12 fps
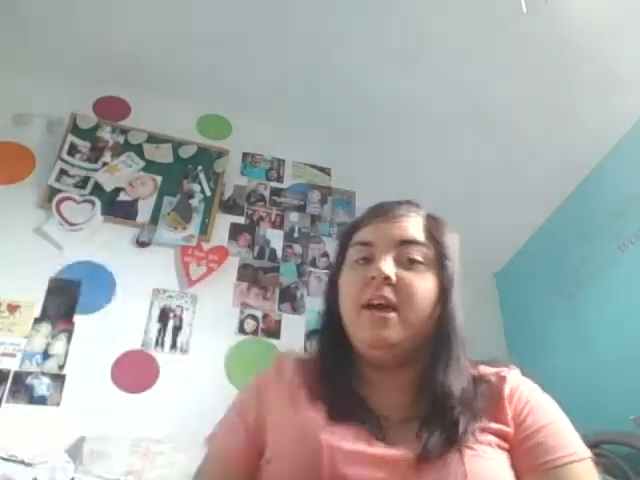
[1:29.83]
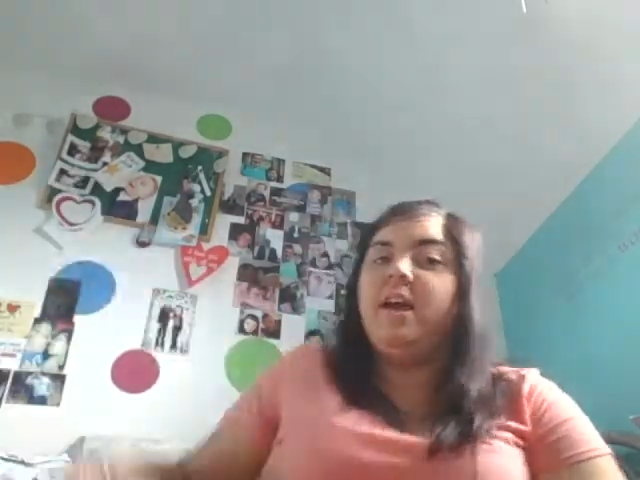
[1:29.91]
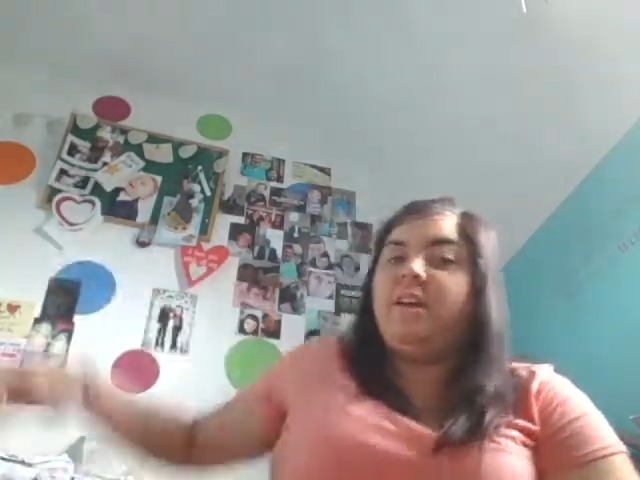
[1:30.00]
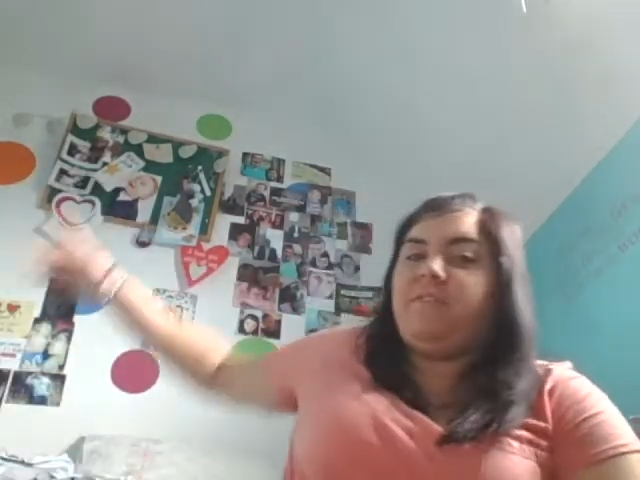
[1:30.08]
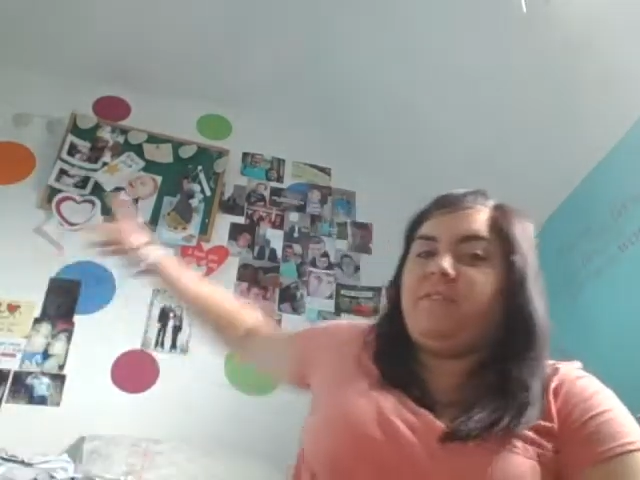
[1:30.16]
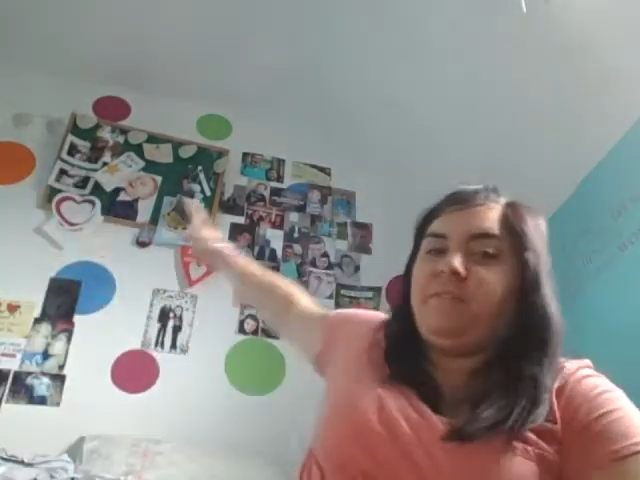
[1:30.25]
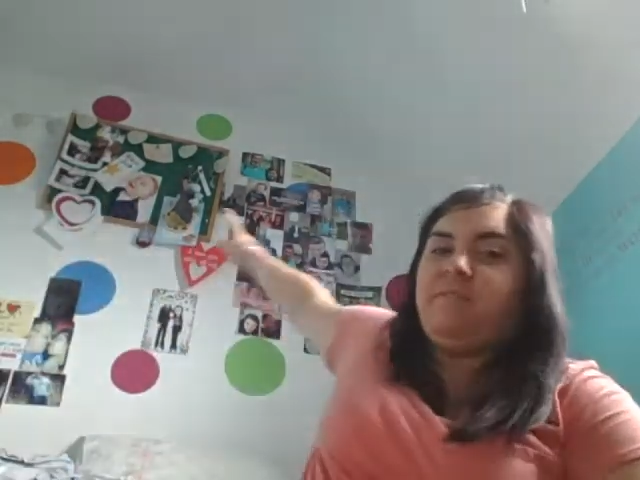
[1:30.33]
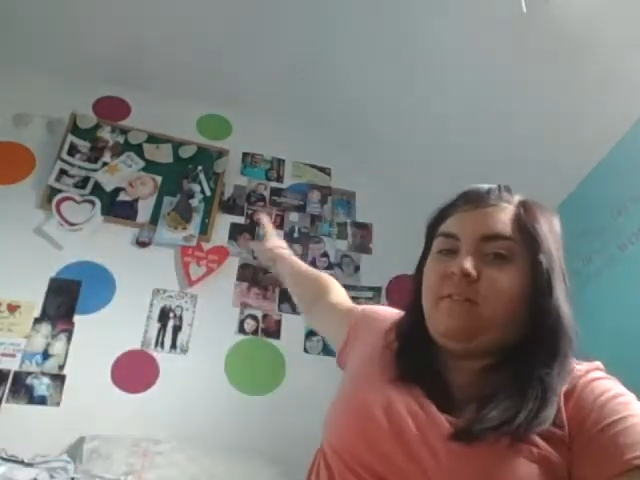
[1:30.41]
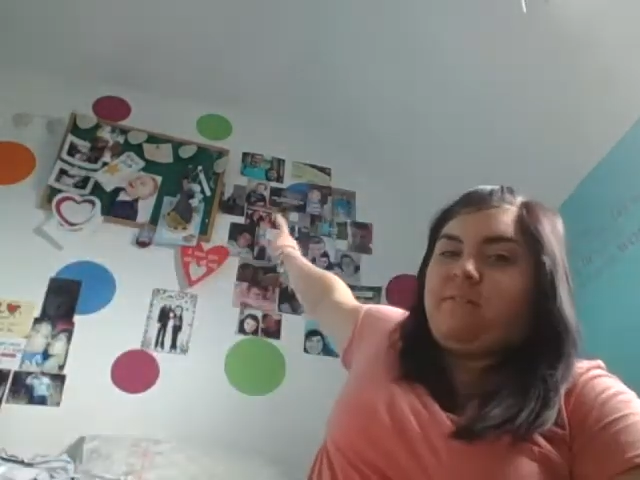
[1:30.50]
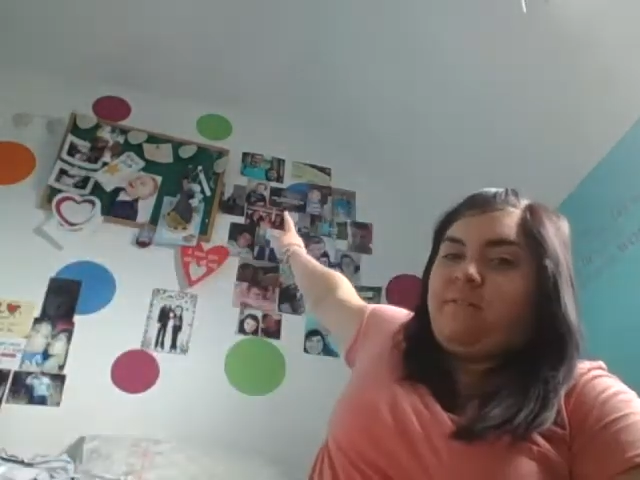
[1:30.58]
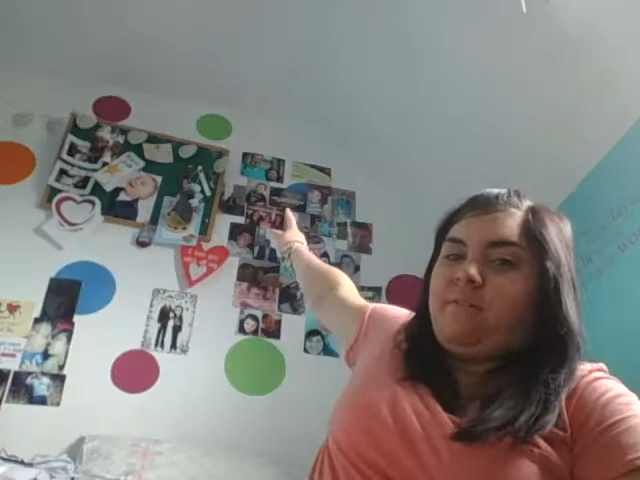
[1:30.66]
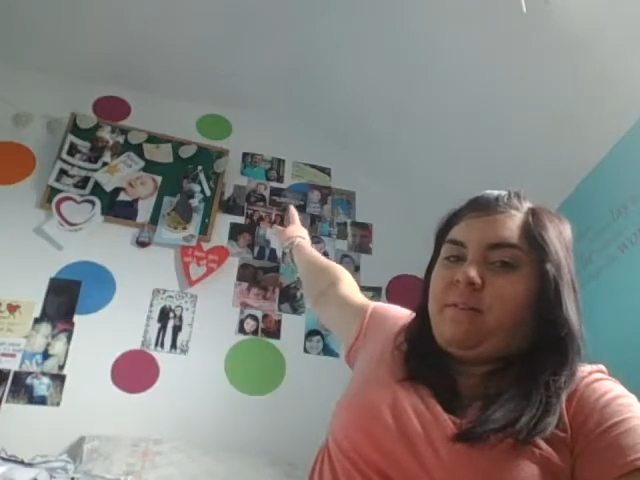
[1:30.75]
I've got the
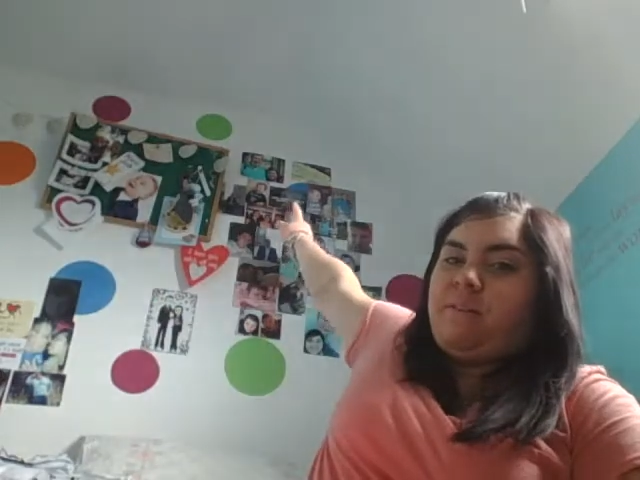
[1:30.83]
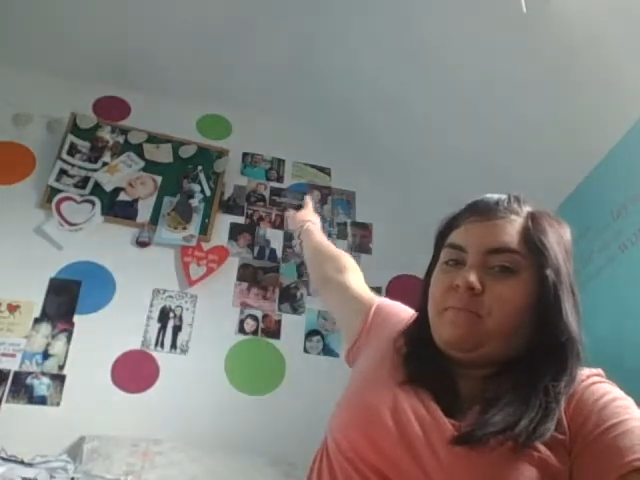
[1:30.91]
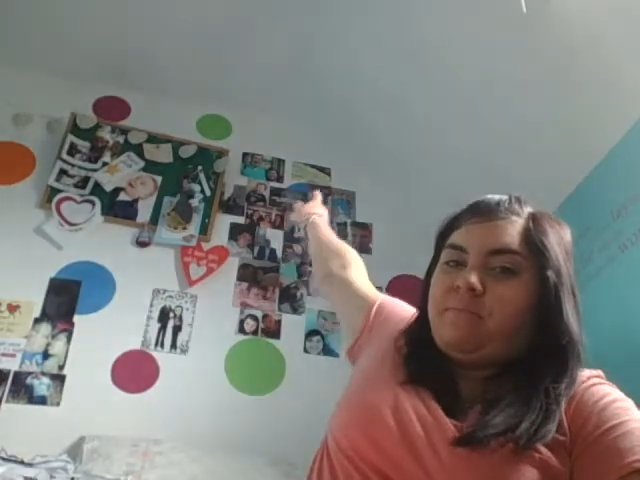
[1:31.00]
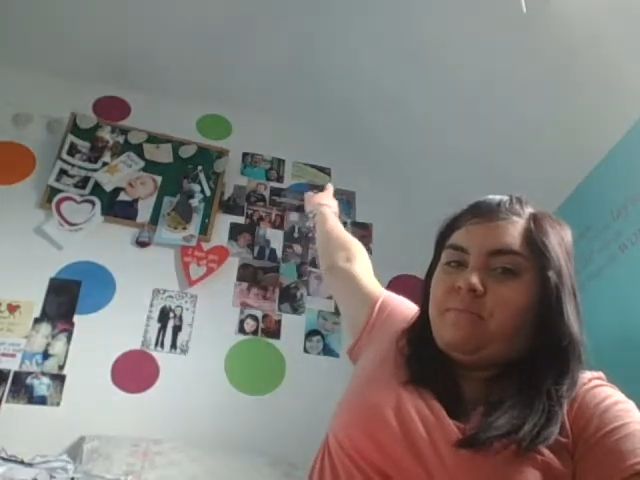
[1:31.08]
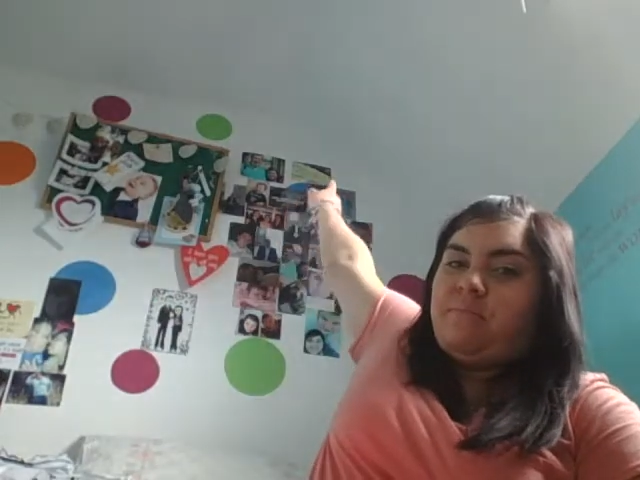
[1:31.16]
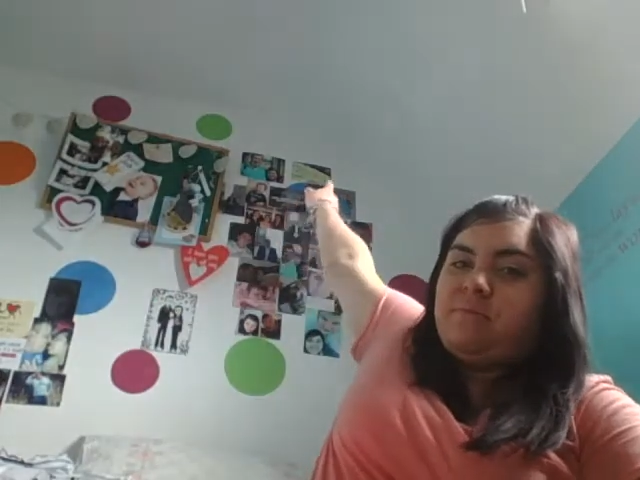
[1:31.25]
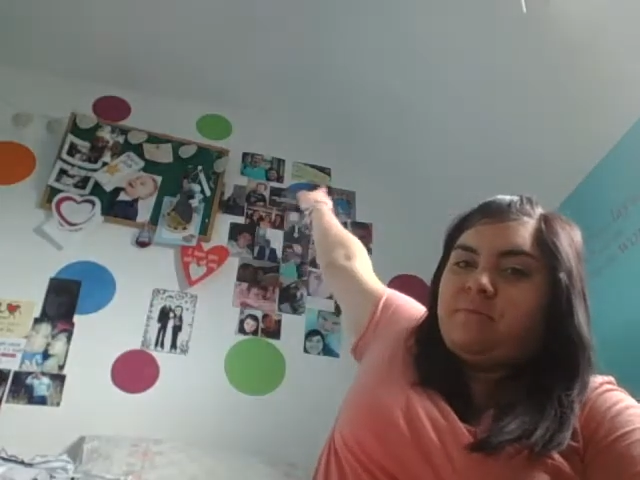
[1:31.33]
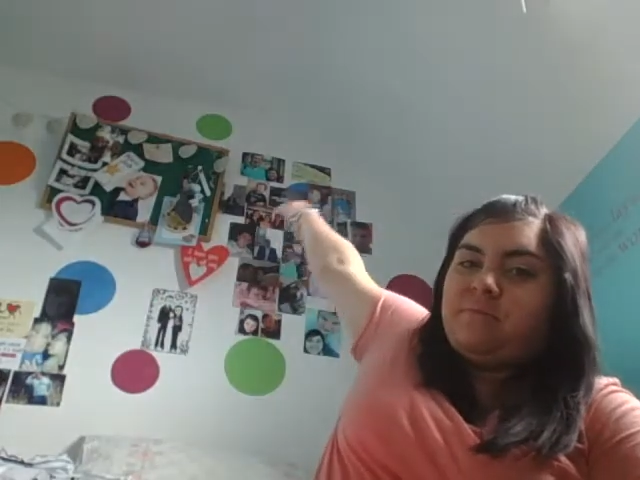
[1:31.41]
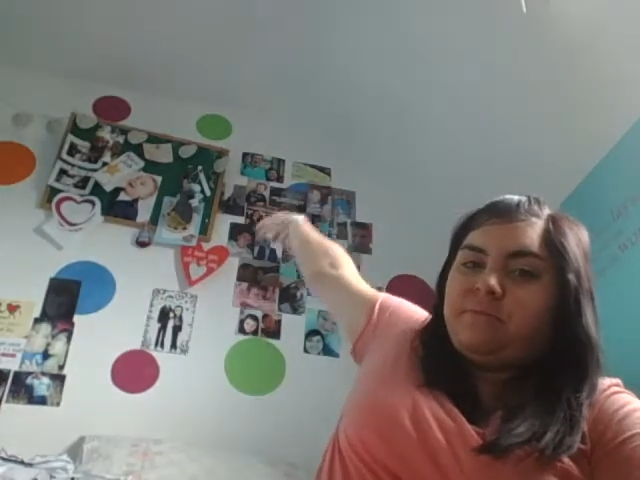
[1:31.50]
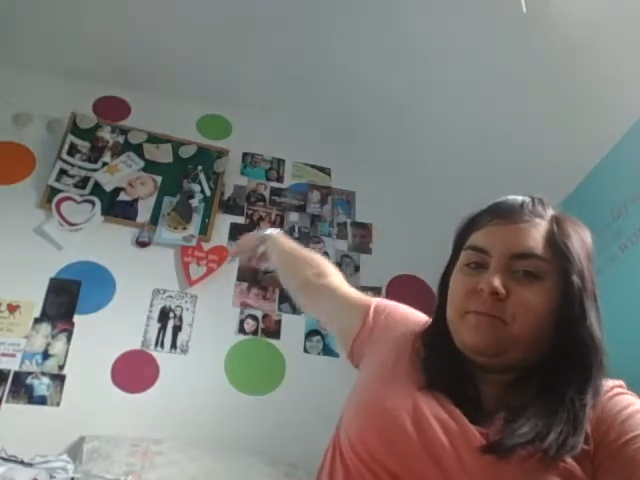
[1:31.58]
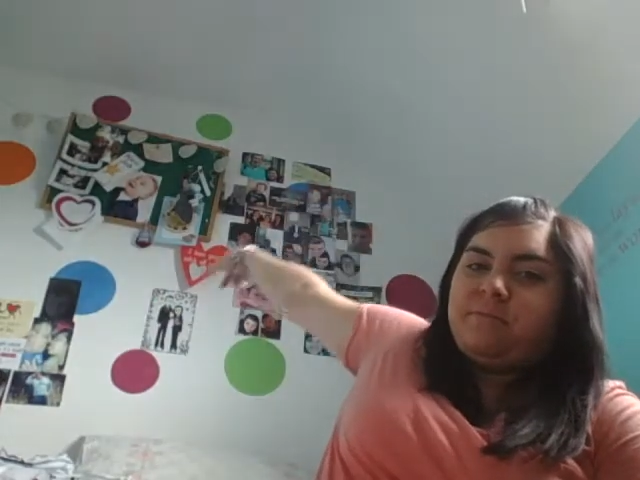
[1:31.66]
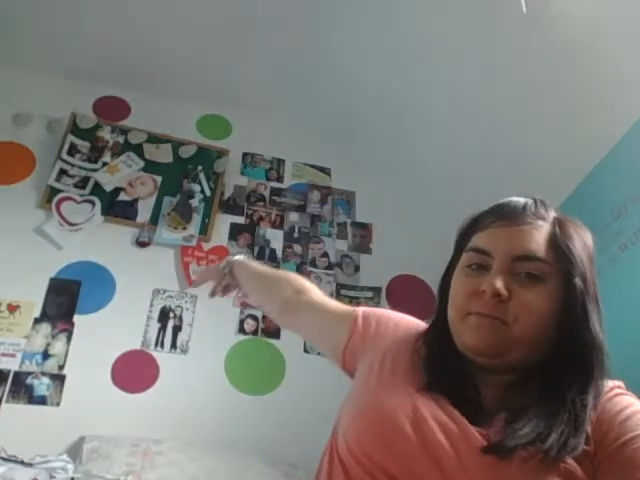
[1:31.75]
photo out there on my wall. I've
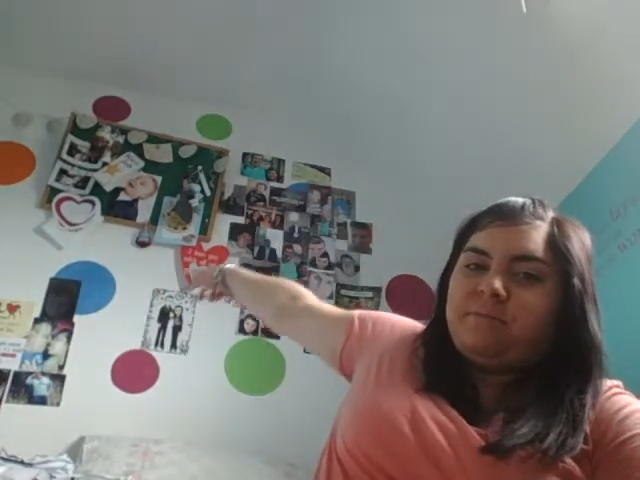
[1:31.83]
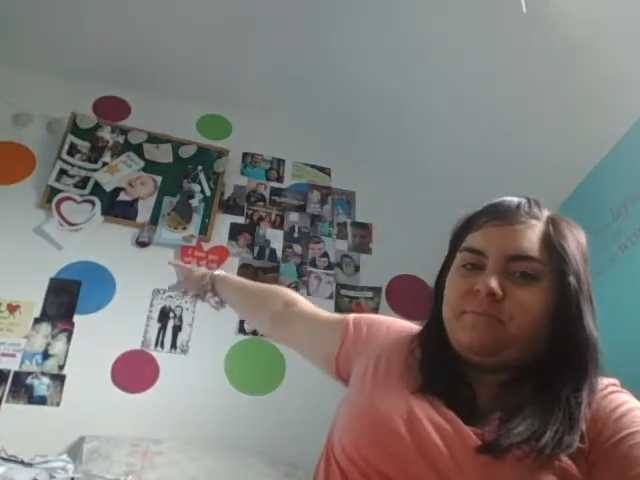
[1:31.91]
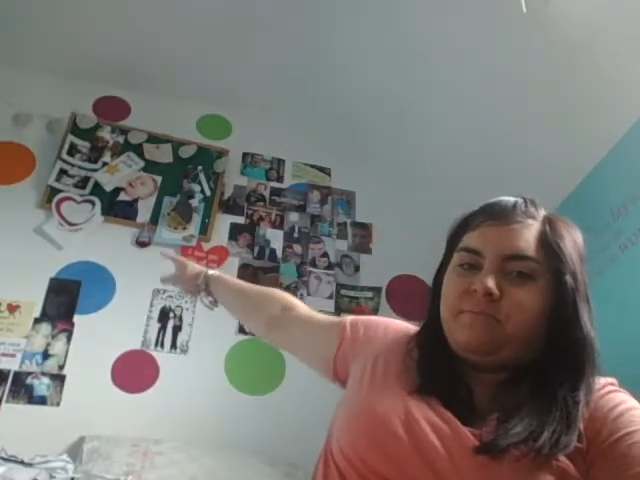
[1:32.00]
got two of them.